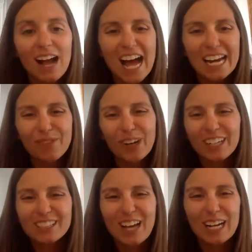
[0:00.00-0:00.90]
And we're going
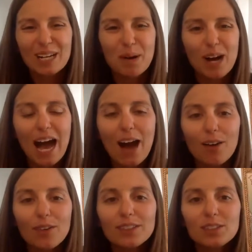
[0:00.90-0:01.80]
to talk about
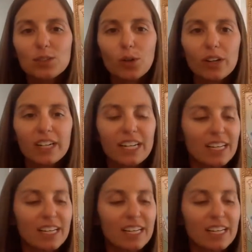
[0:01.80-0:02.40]
how the story